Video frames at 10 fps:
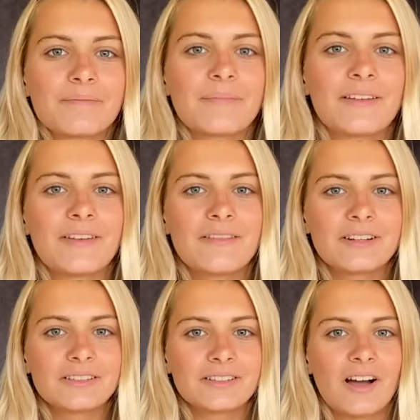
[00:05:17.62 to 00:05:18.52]
My
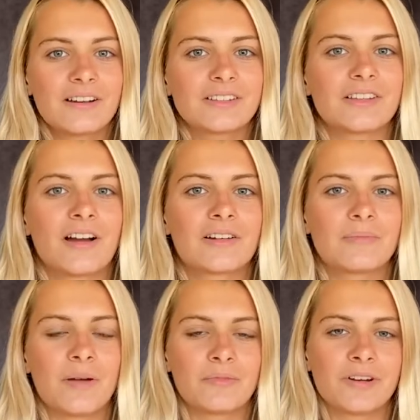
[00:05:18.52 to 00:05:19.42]
favorite Saucon soccer
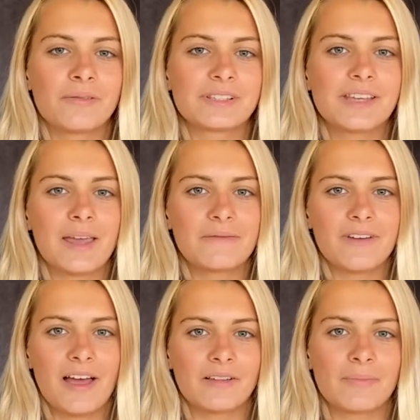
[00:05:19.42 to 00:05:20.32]
memory was Camp
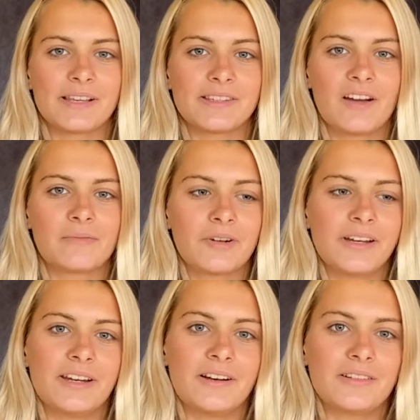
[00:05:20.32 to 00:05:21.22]
Fowler my sophomore
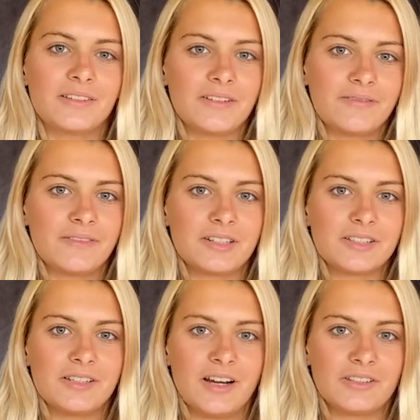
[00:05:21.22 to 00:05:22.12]
year, the first
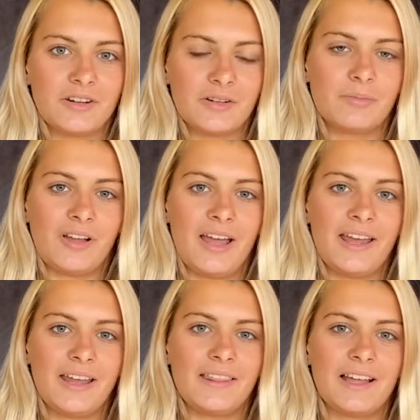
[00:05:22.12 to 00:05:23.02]
year I started
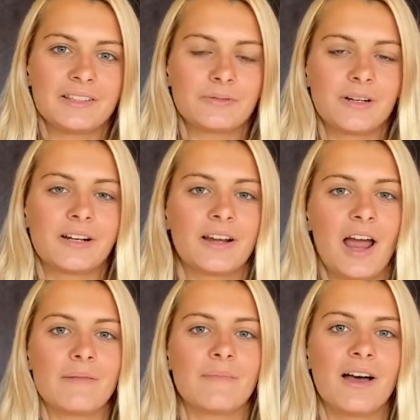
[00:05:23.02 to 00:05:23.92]
playing, and that's where
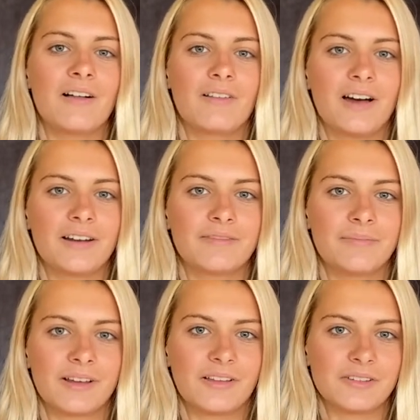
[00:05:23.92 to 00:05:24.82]
I met a lot of
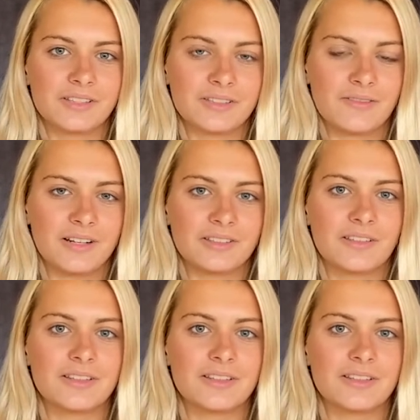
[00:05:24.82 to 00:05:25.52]
my closest friends on the